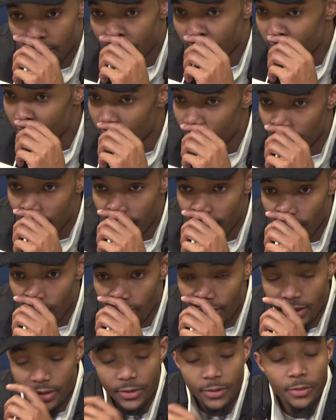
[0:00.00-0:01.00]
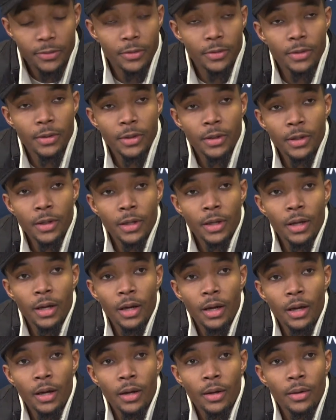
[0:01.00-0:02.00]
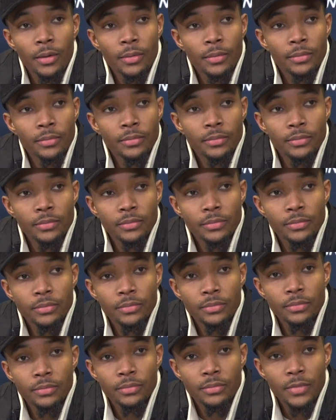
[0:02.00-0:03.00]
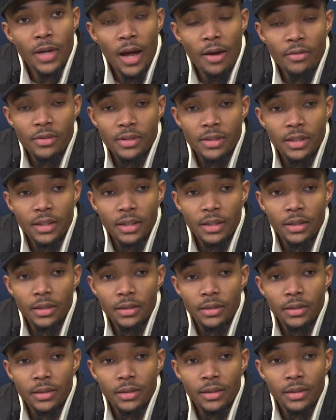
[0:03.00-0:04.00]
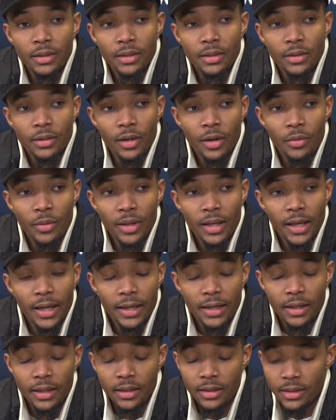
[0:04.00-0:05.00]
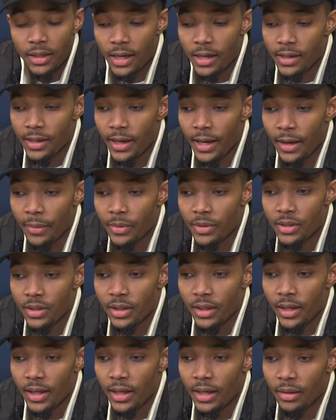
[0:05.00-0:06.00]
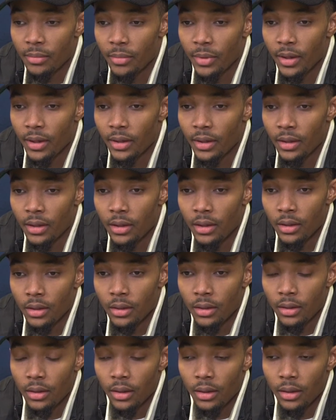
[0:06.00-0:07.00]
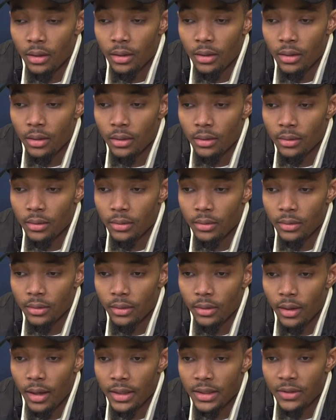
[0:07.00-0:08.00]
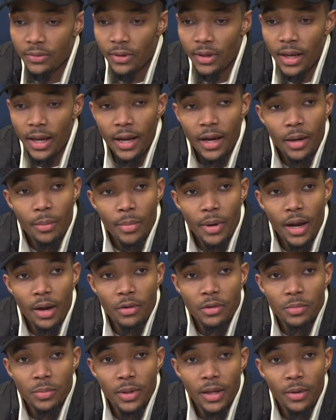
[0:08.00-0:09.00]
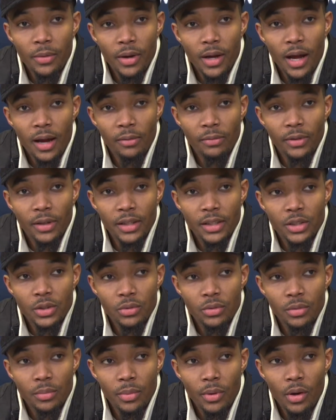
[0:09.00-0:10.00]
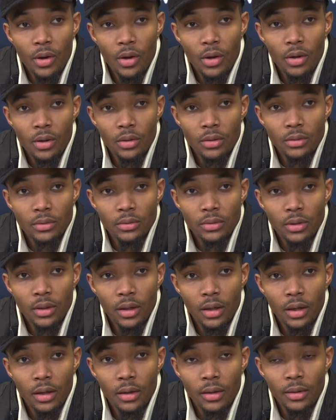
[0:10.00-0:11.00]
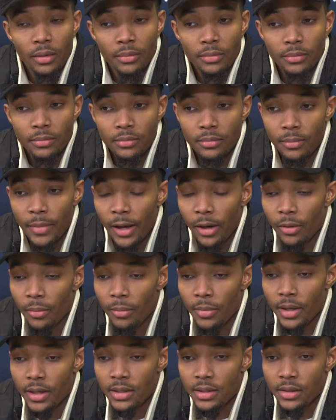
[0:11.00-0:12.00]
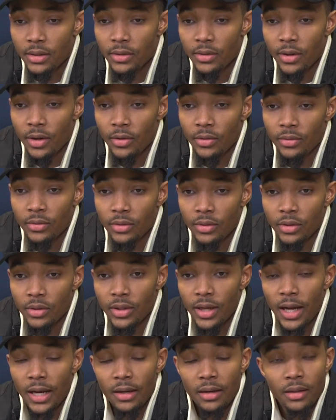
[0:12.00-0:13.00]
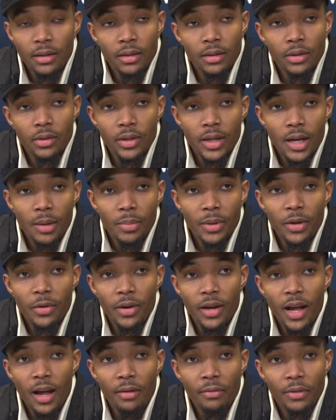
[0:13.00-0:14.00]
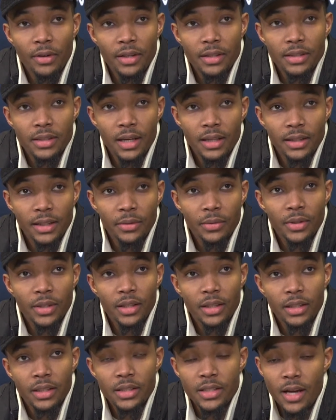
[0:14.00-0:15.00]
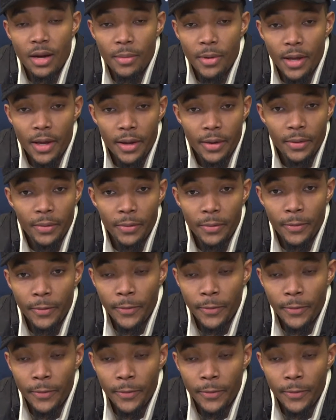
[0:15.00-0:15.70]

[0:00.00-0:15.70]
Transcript: continue to be aggressive. Um, obviously, you know, we led the entire game until the end, but uh, I just felt like everybody was playing with confidence, shooting the ball, uh, make or miss. You know, you gotta you gotta play with confidence, and I think we did a good job of that.